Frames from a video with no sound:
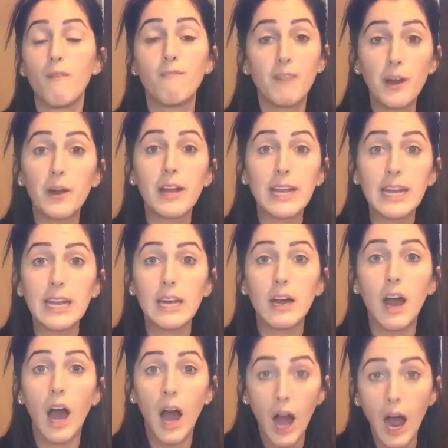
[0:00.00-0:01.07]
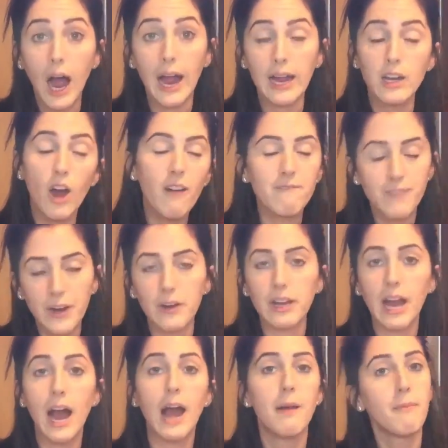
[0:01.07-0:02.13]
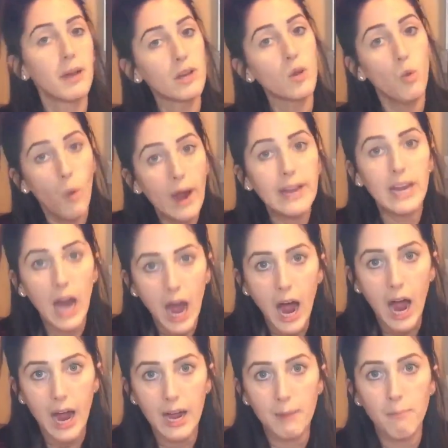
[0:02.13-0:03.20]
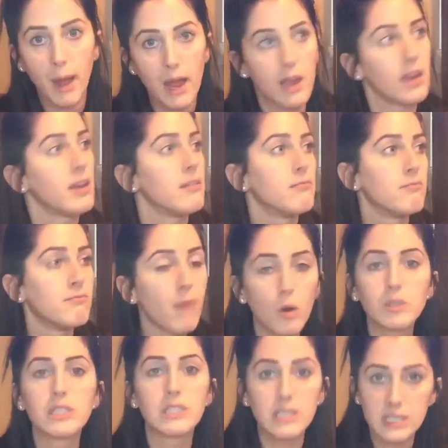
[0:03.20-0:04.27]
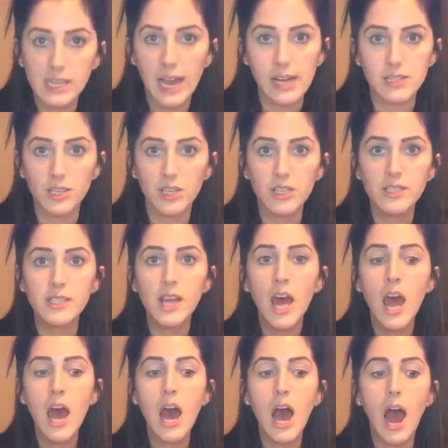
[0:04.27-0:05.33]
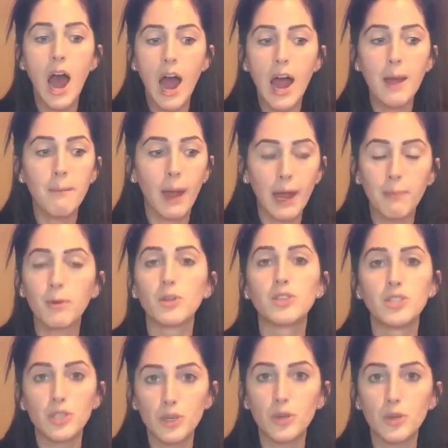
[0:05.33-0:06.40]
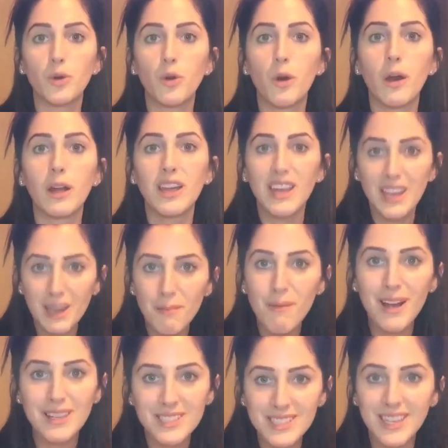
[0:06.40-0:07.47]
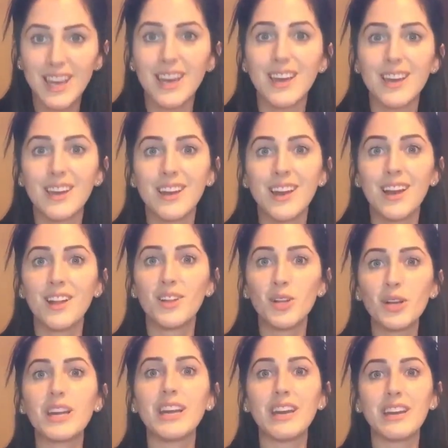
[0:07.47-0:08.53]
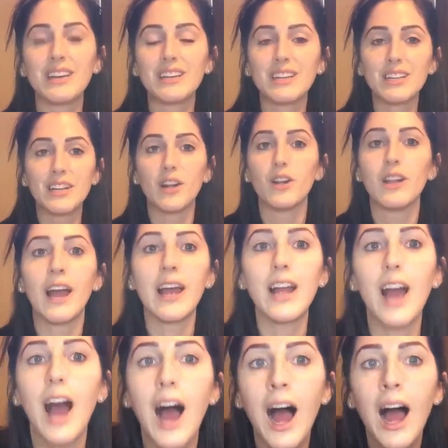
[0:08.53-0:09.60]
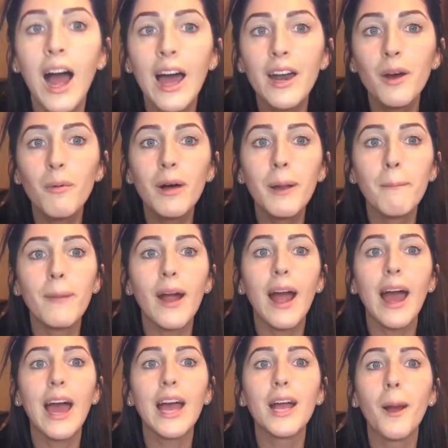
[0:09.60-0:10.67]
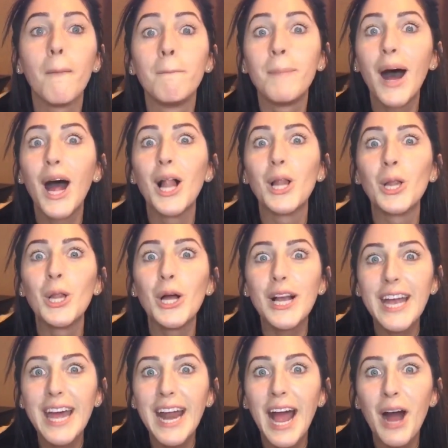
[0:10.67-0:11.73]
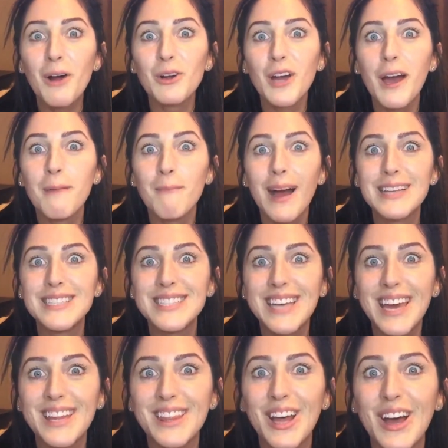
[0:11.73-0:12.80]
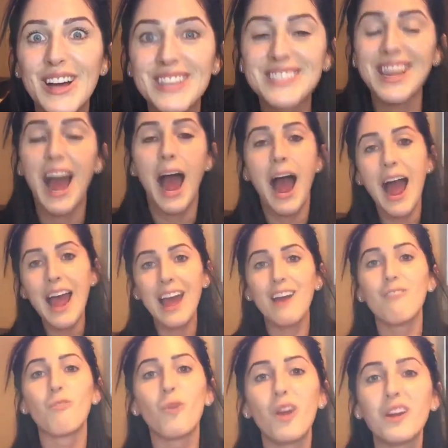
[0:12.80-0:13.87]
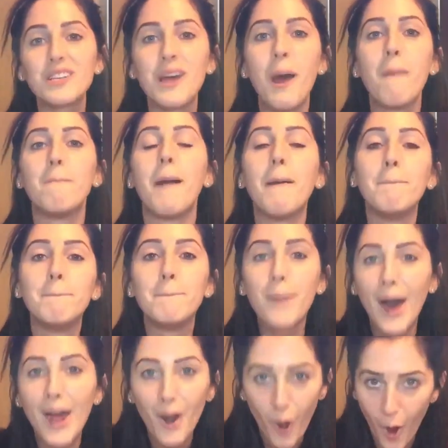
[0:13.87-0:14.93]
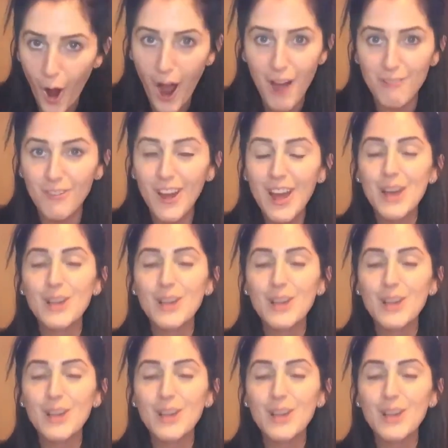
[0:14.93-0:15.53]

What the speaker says: very high, not very high, but quite high by most standards, I'm able to keep my skin looking clear. Like, I don't want to brag, but look at how good my skin looks. I have worked my butt off